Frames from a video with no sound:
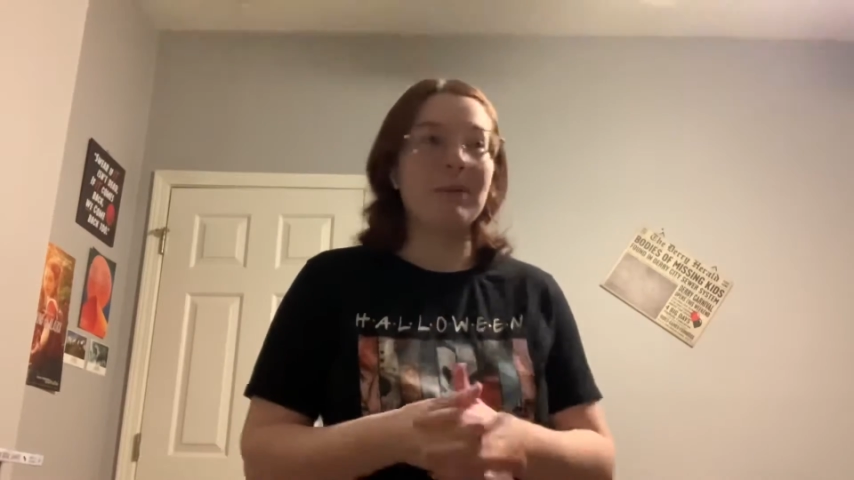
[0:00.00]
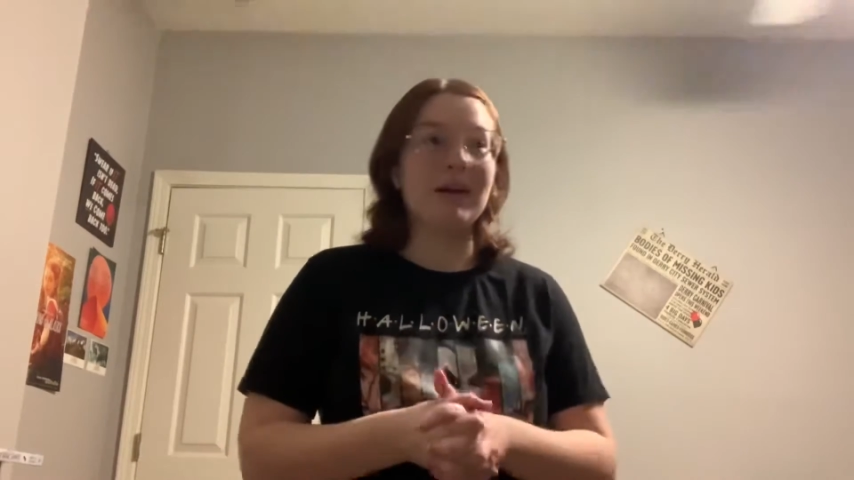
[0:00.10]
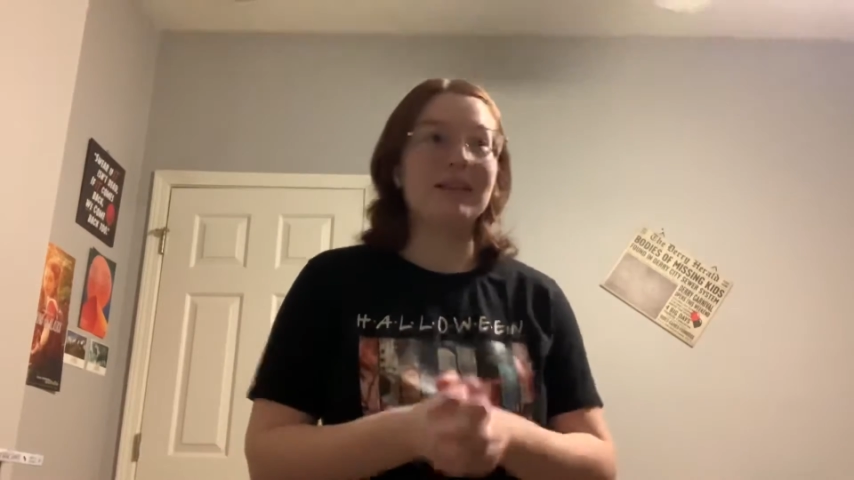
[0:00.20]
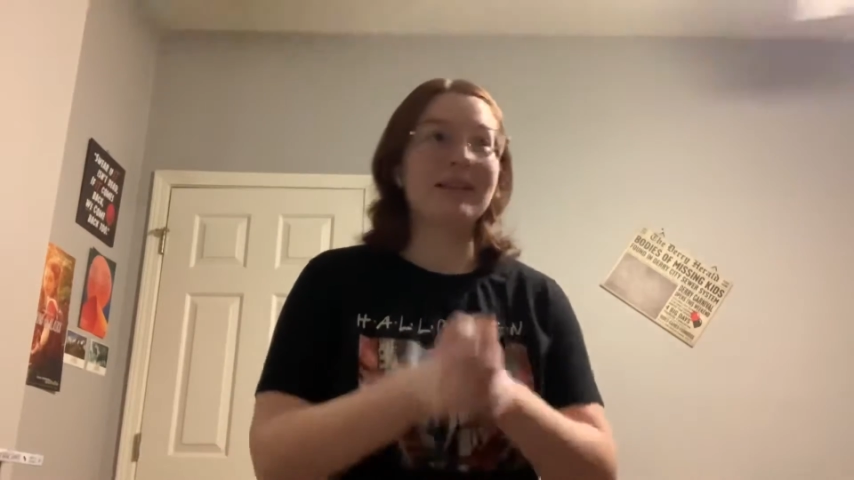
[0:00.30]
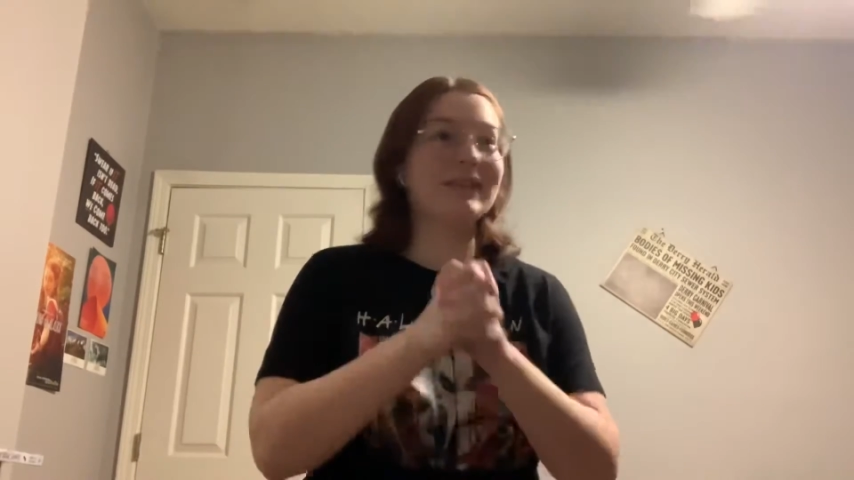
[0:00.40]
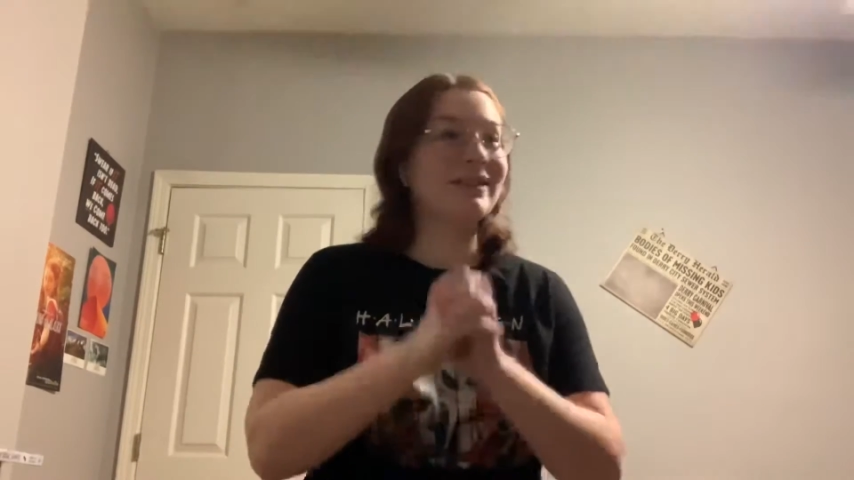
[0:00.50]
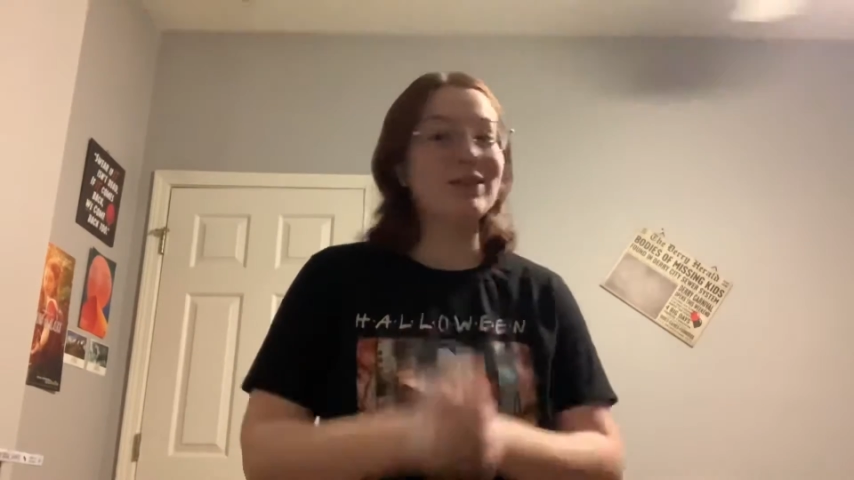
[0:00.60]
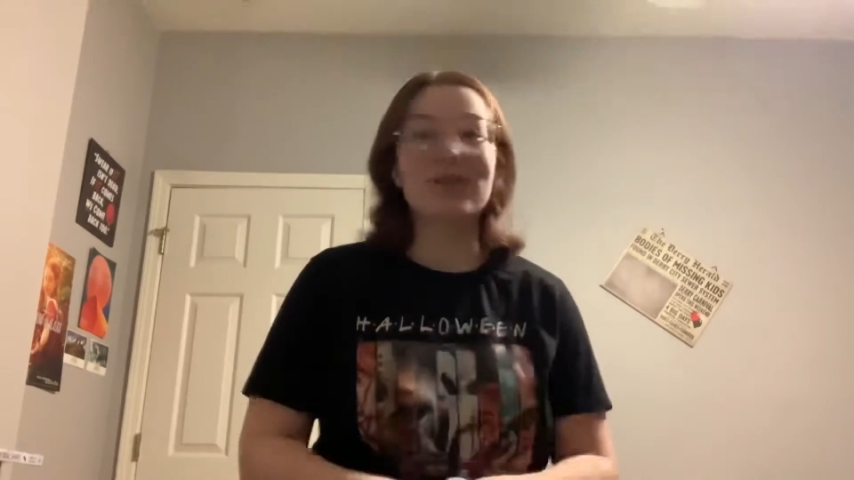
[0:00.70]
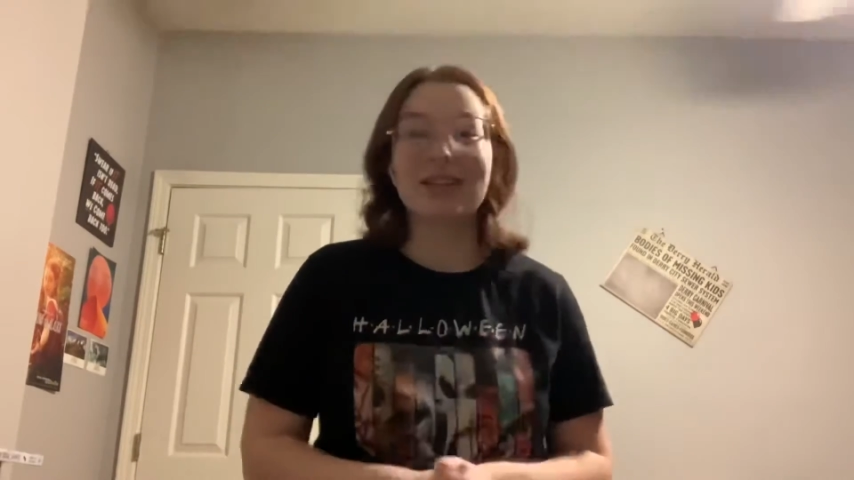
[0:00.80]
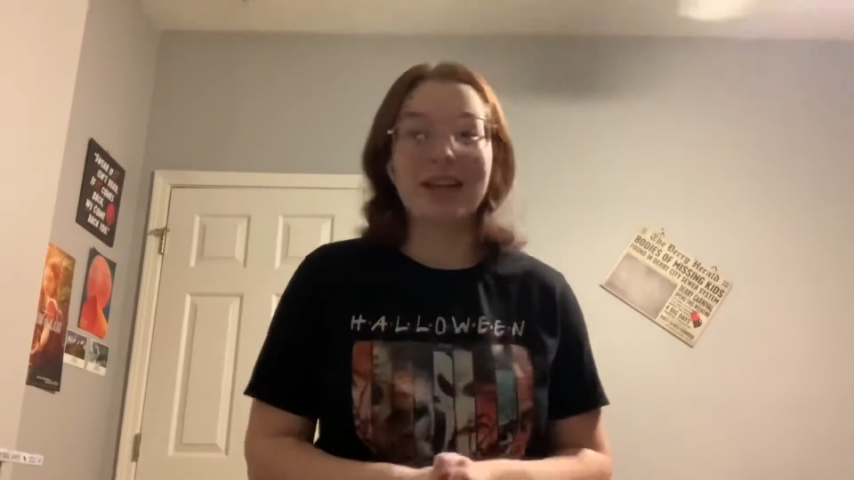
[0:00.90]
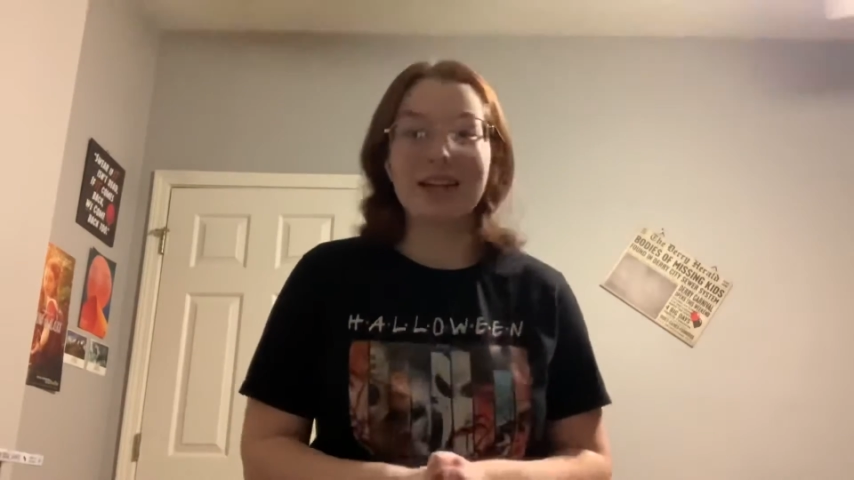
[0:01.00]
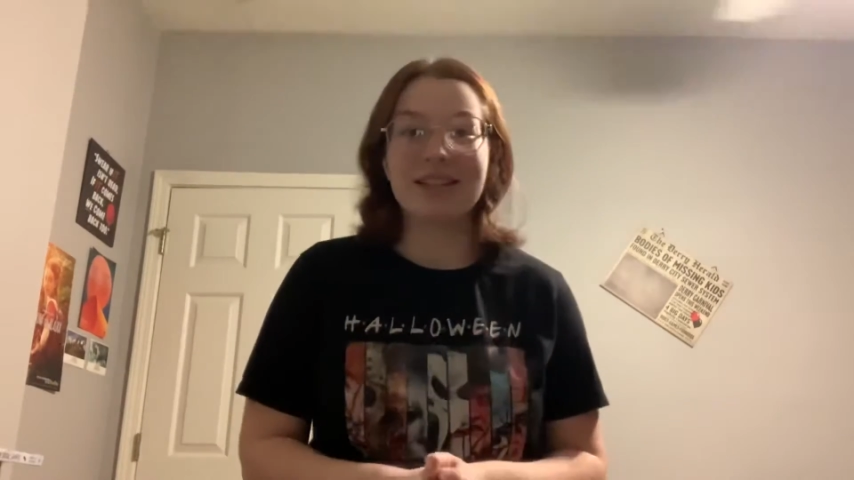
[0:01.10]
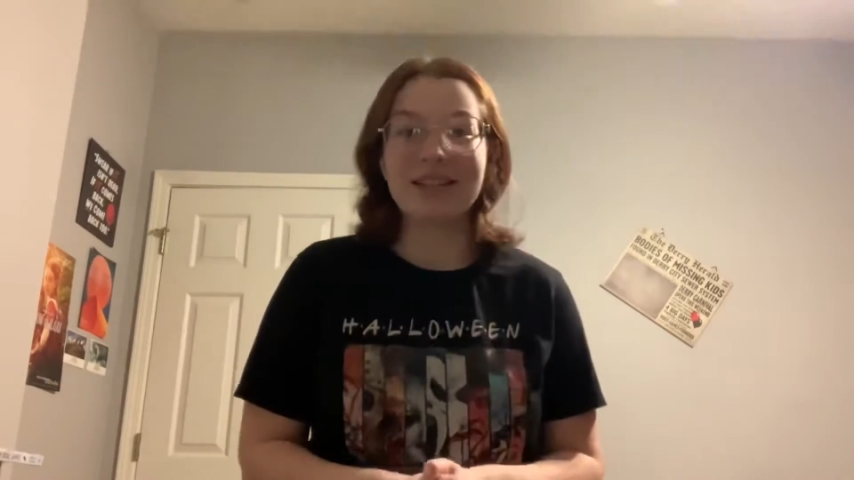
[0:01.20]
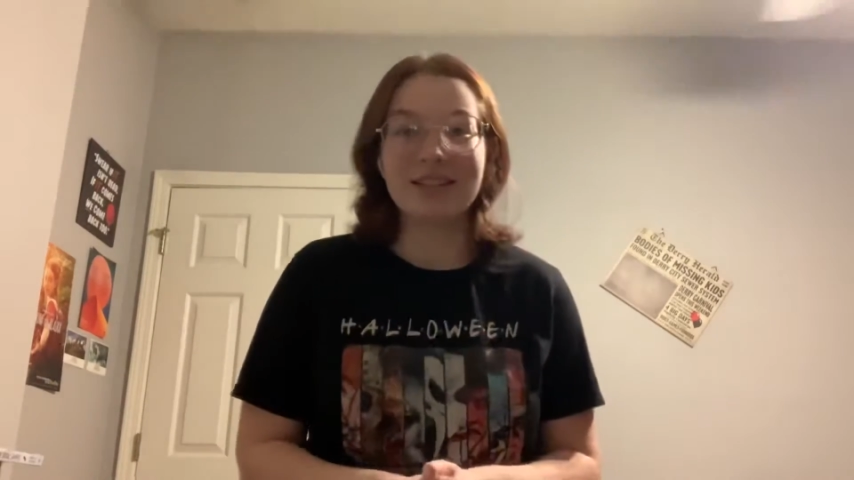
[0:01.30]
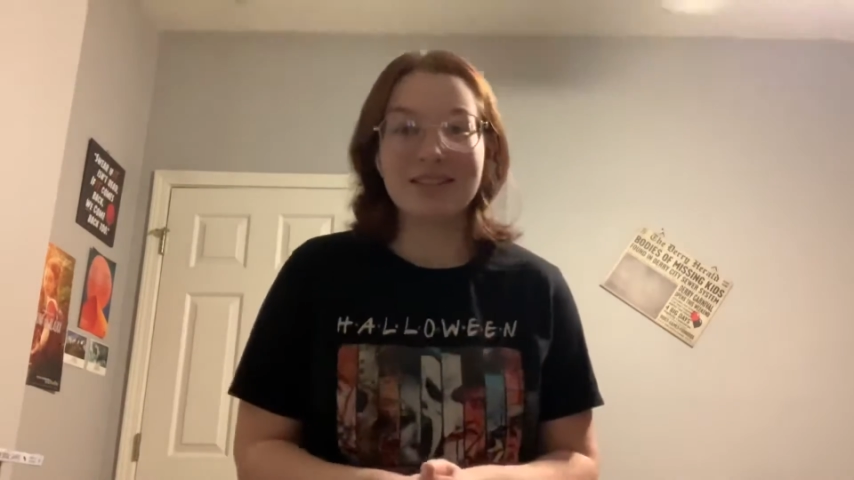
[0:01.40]
but let's just get
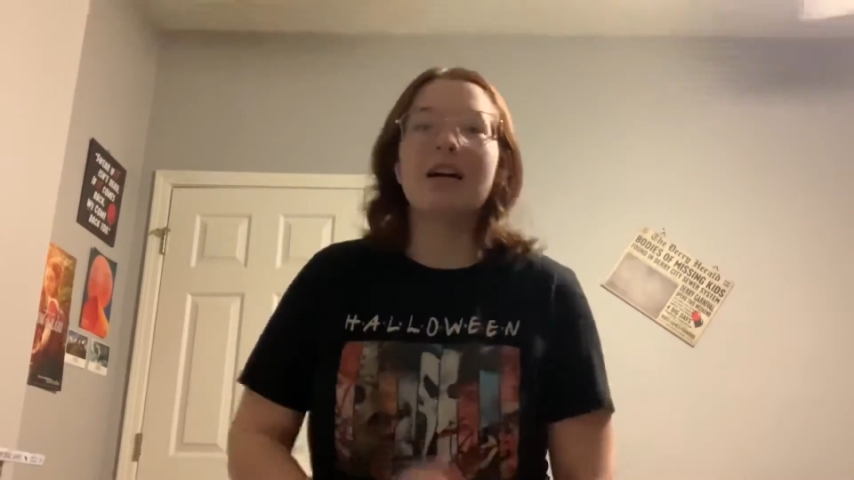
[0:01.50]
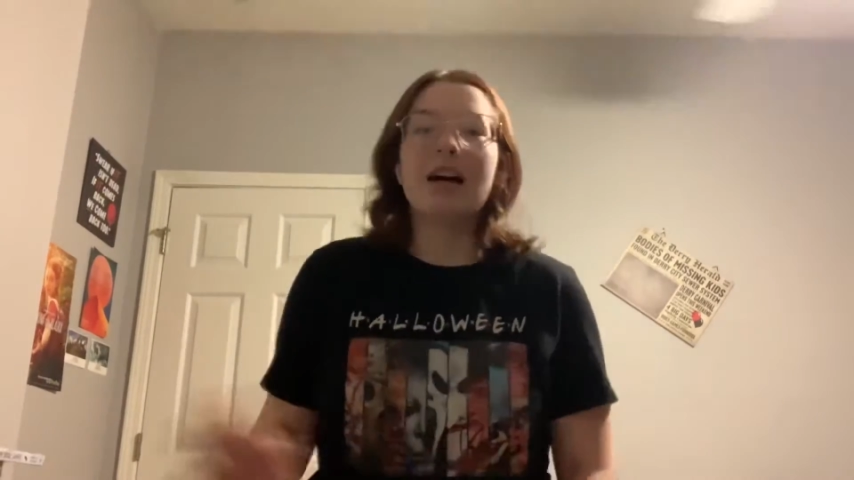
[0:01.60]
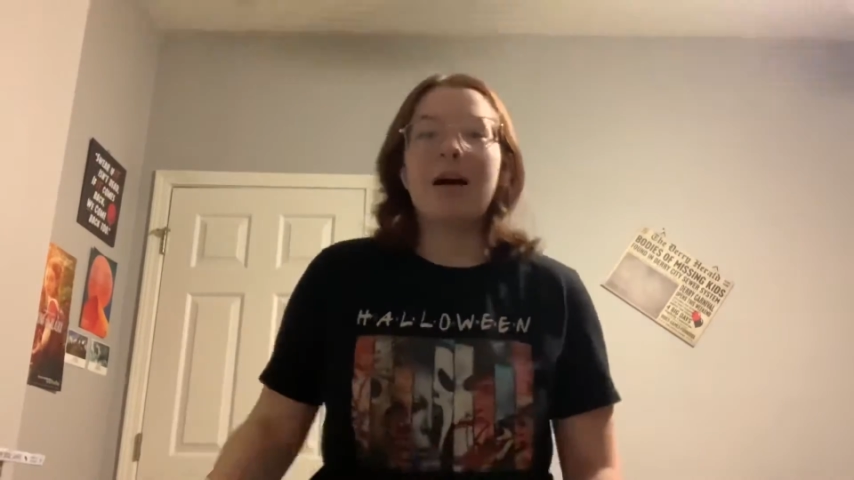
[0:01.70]
into this.